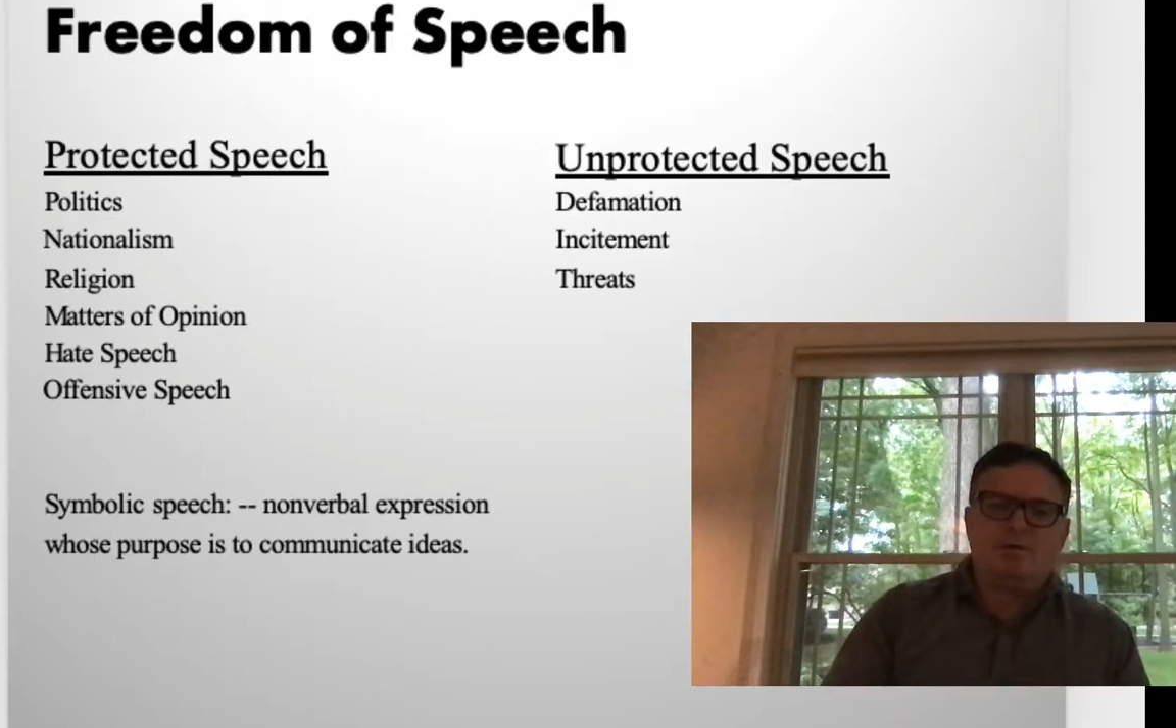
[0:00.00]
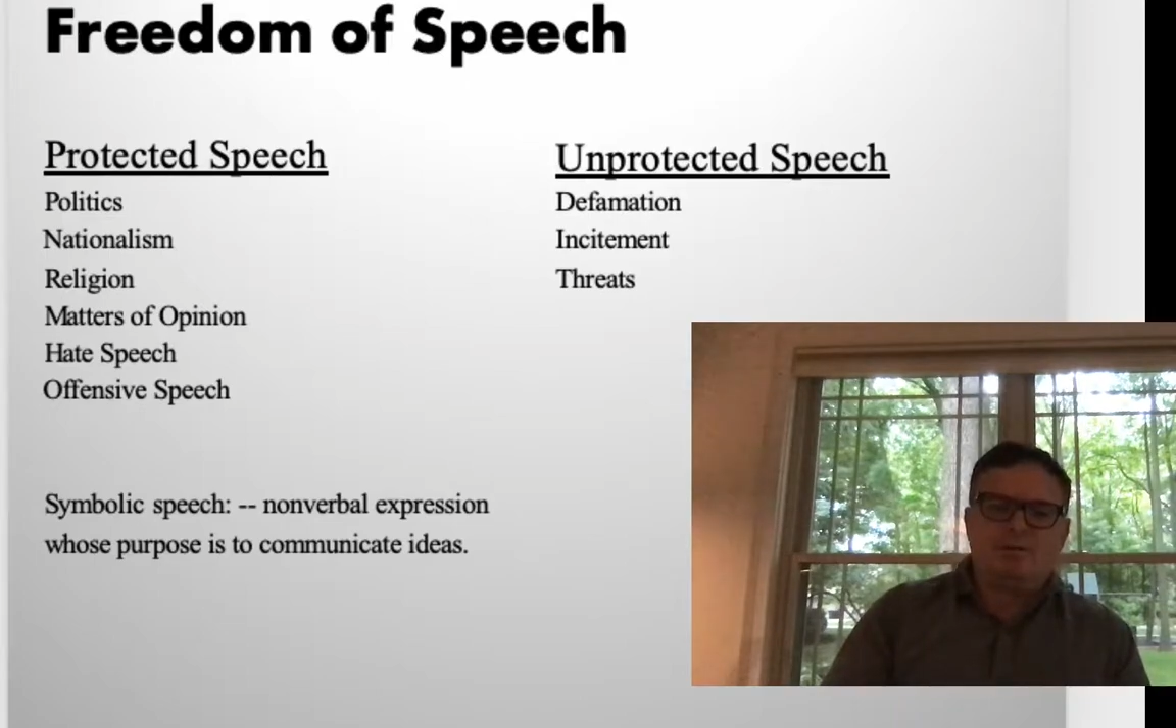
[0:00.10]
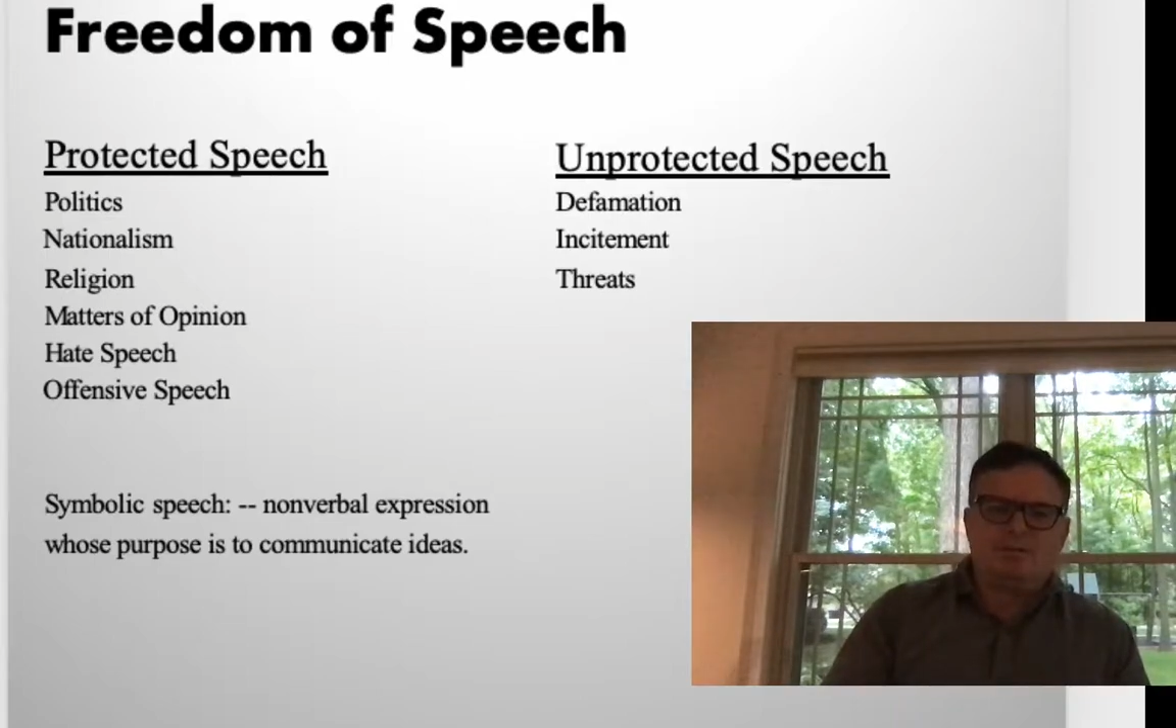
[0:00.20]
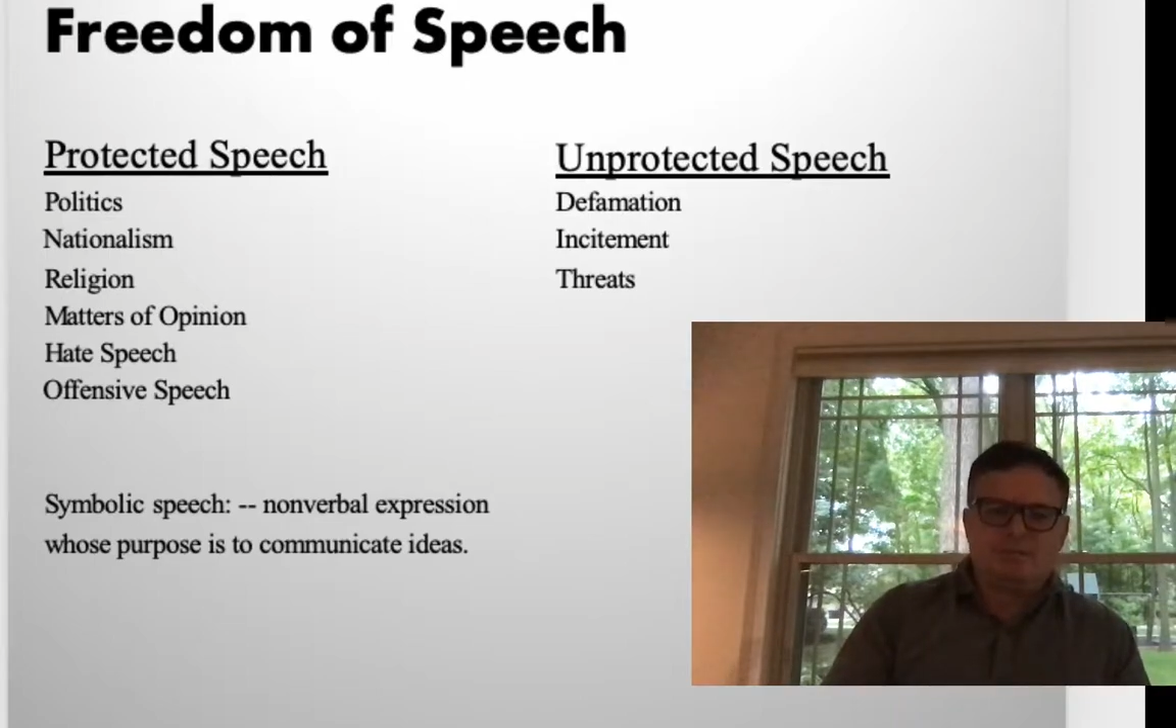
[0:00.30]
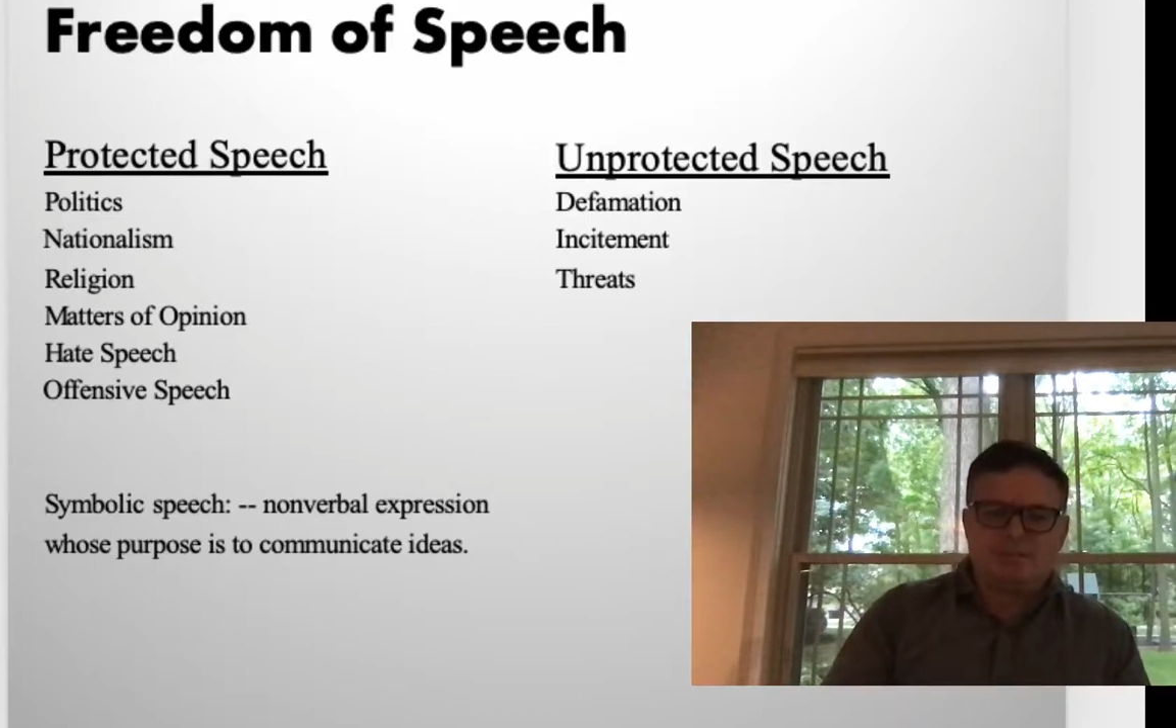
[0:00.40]
They
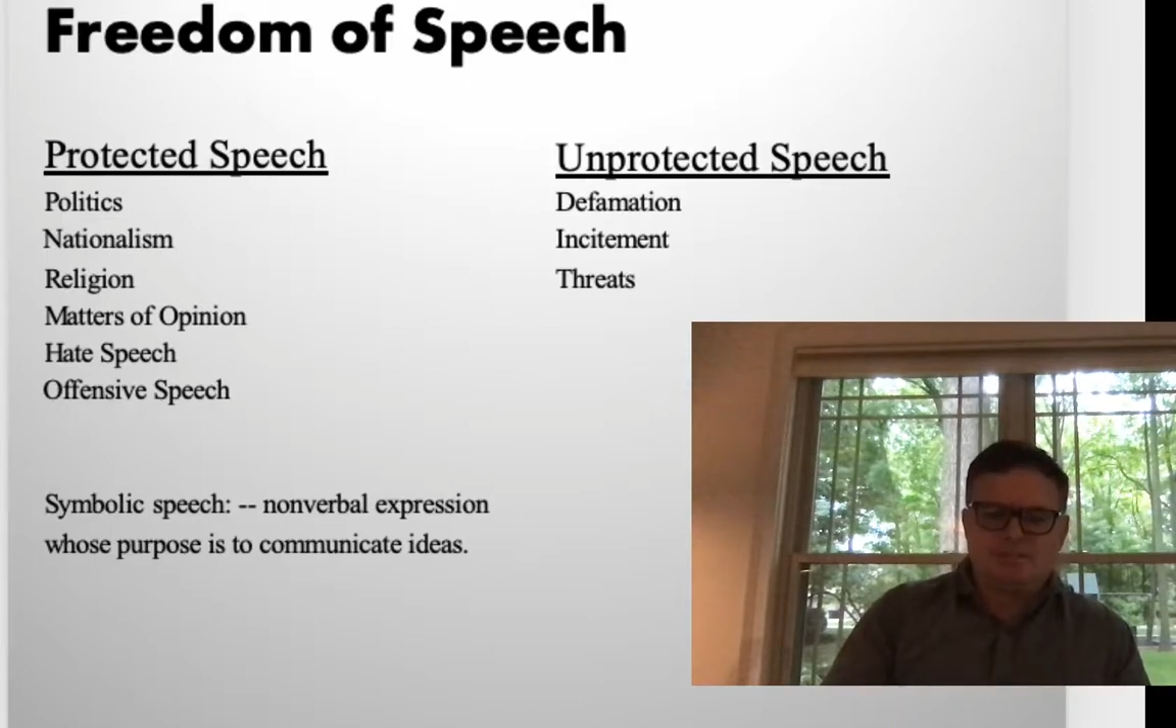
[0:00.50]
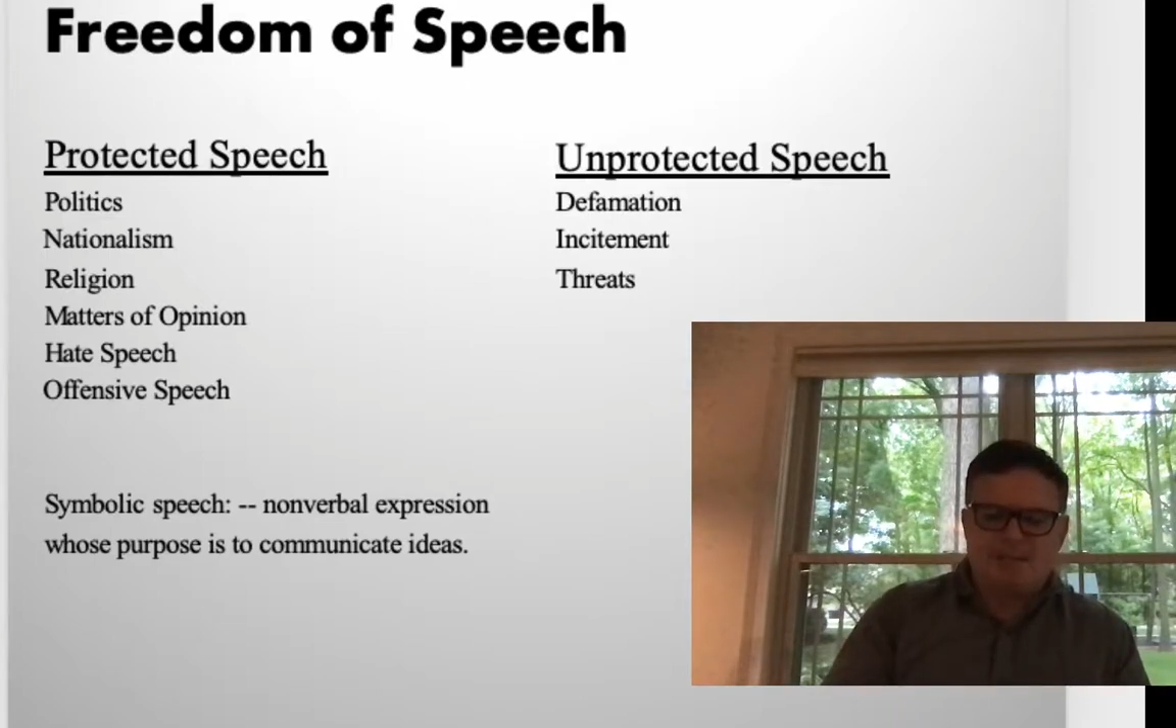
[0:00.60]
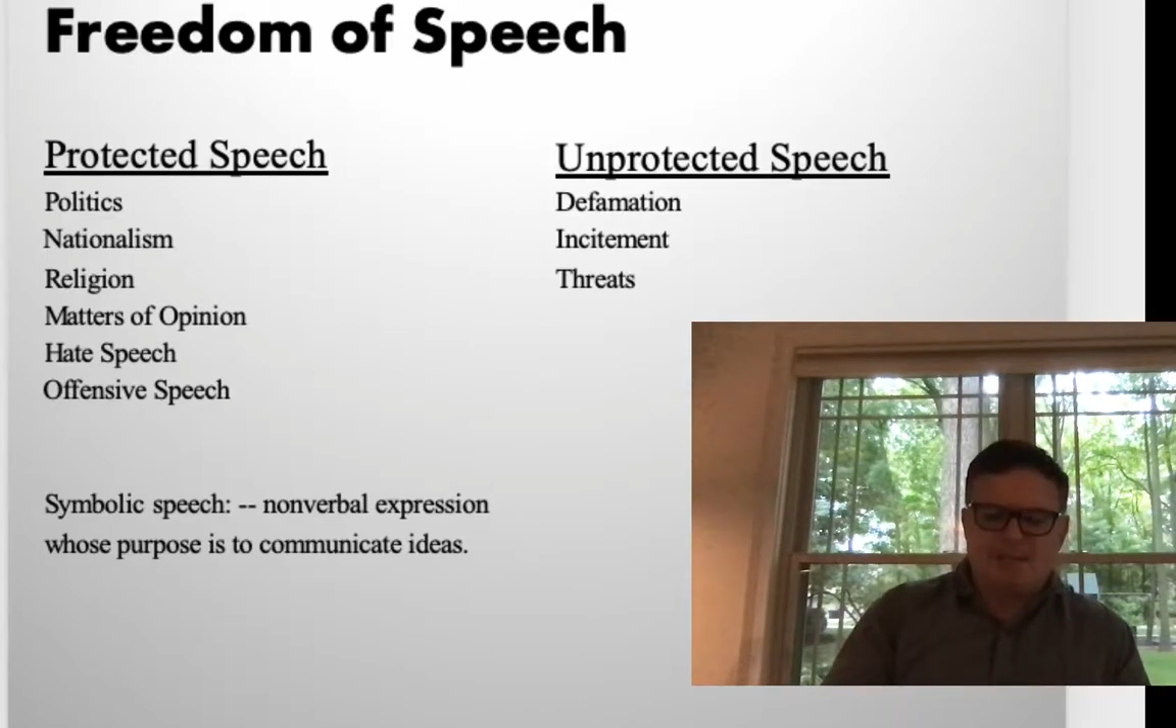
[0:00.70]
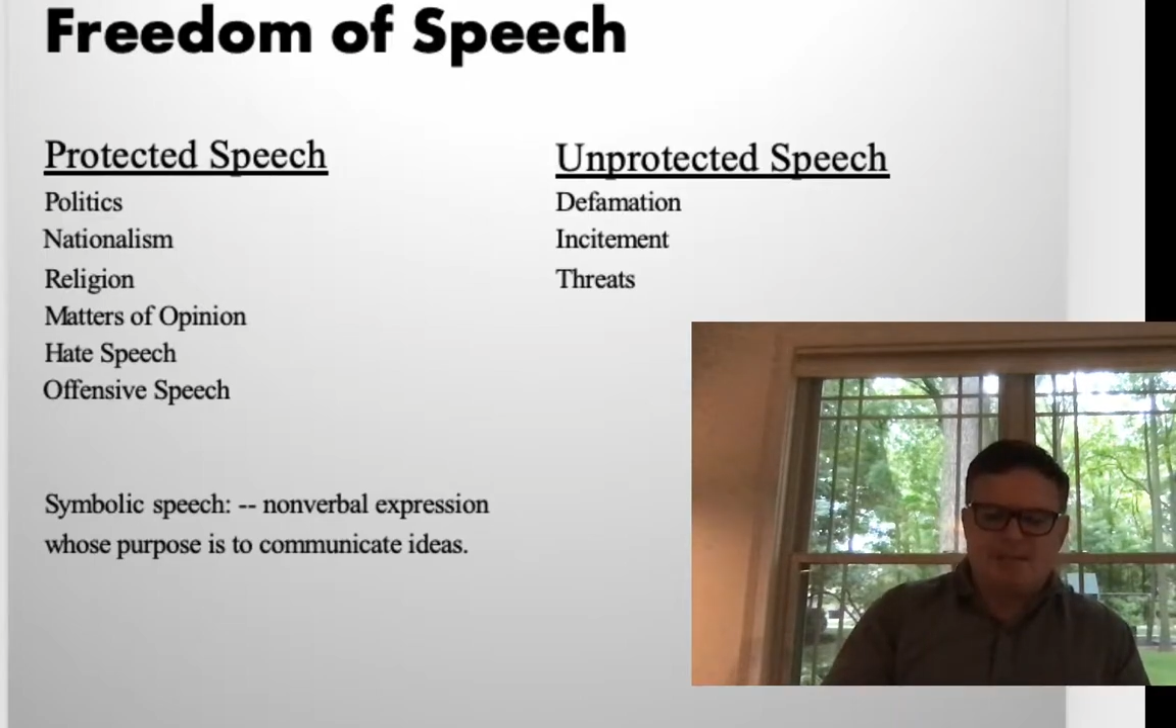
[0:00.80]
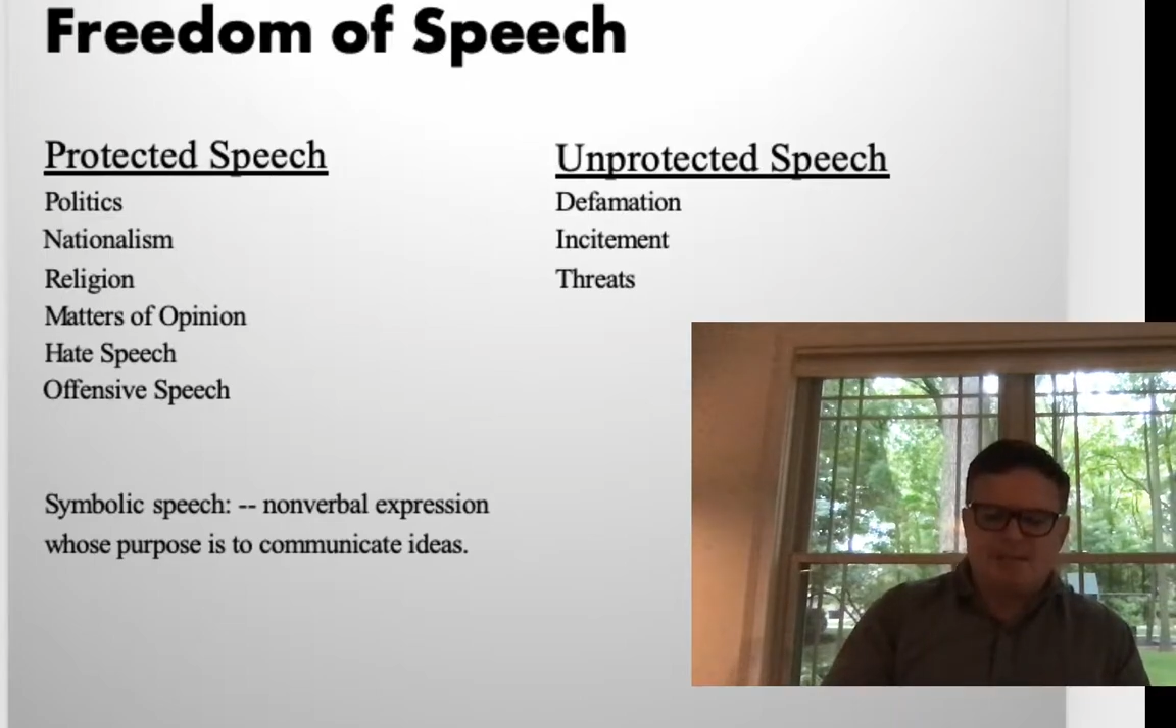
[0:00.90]
were
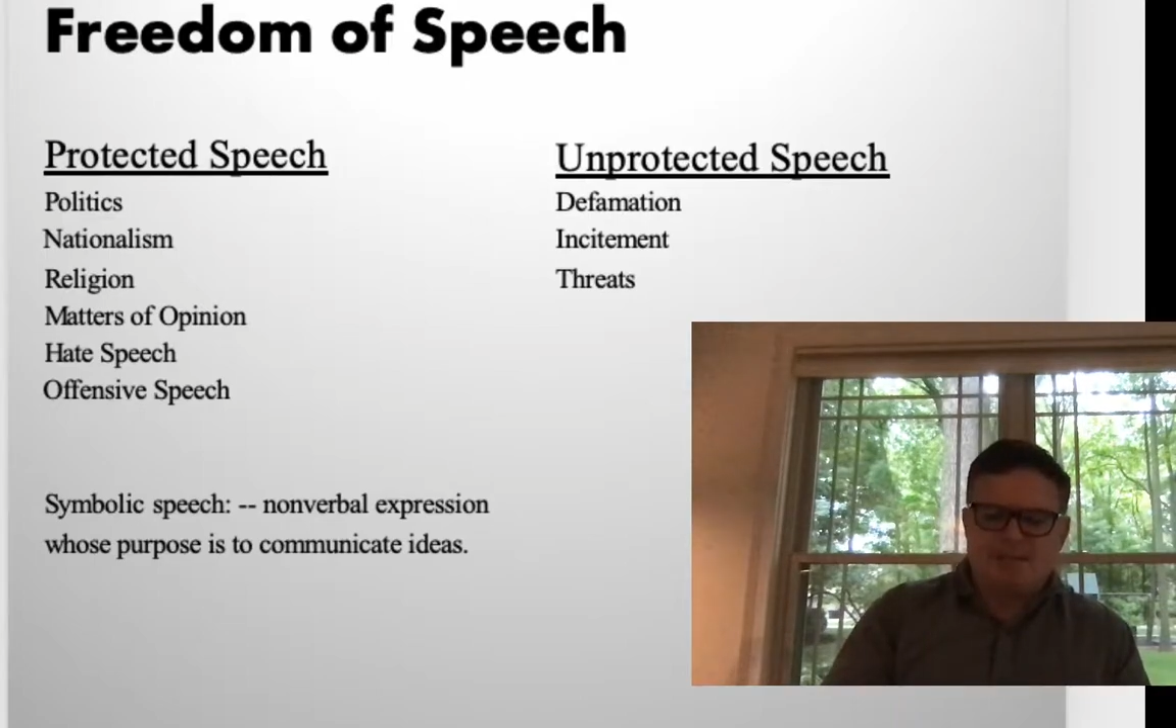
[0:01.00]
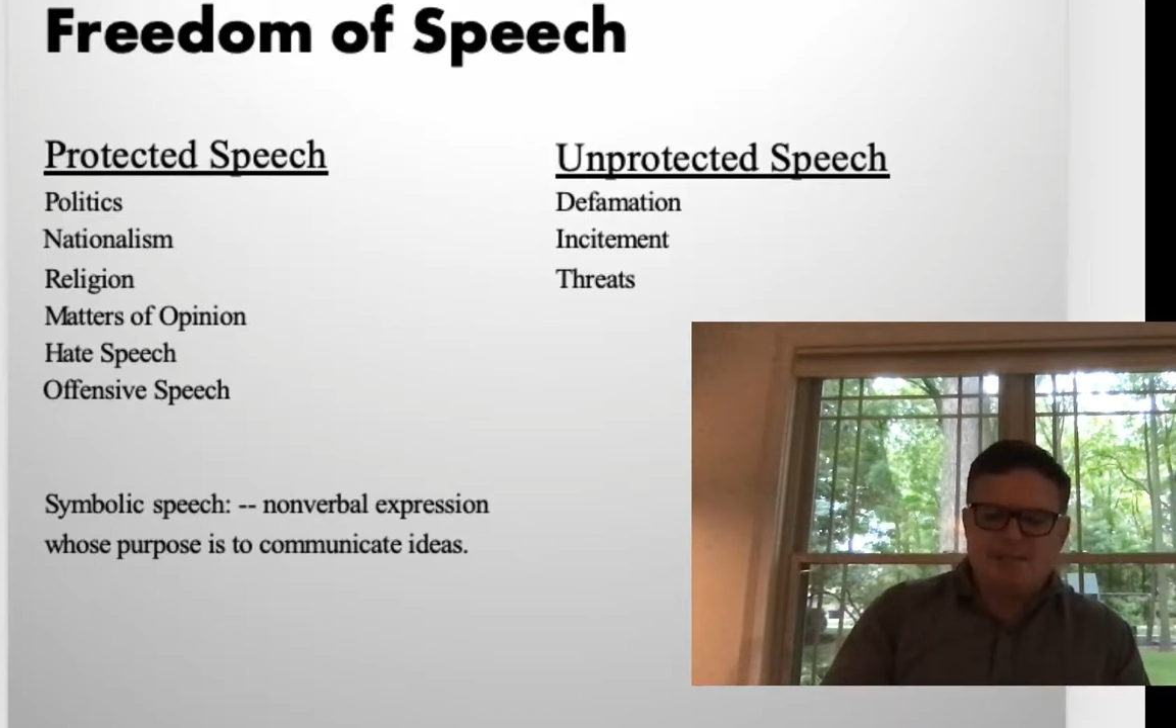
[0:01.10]
suspended.